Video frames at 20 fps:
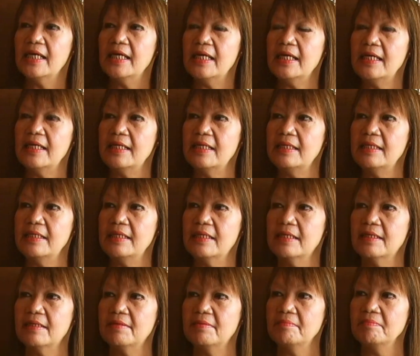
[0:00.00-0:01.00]
And
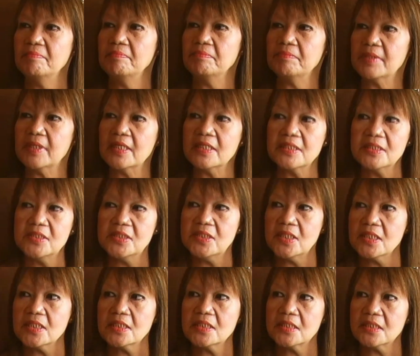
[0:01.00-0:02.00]
it
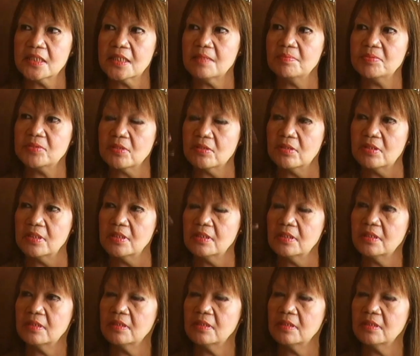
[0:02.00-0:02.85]
just keeps on